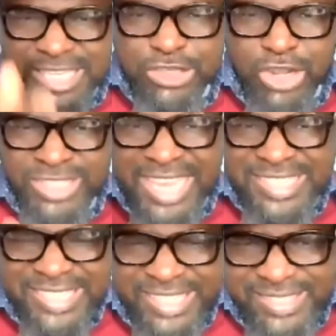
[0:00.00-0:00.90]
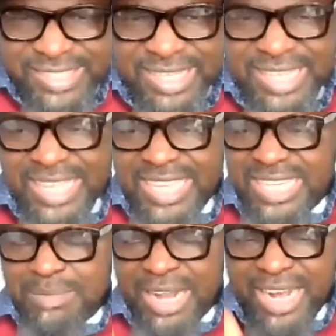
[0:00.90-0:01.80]
did not exist
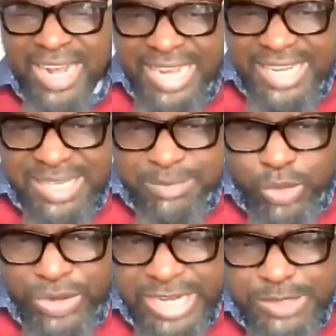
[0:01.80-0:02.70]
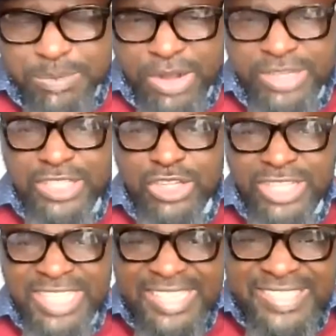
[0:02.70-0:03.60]
the mechanism to respond did
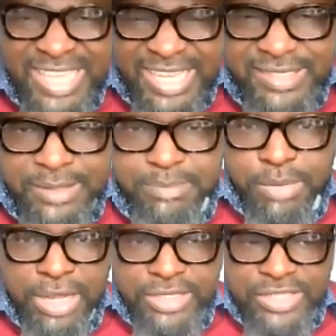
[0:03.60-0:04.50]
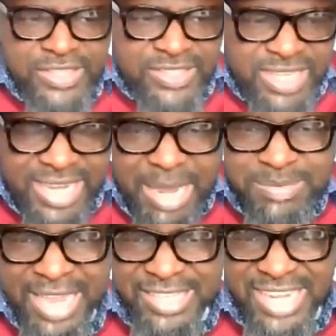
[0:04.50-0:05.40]
not exist, but she still
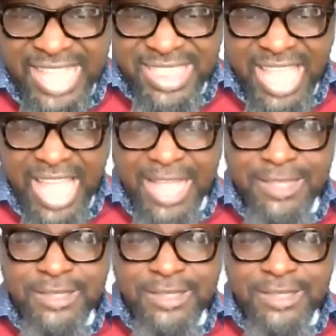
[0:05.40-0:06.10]
kept her child there.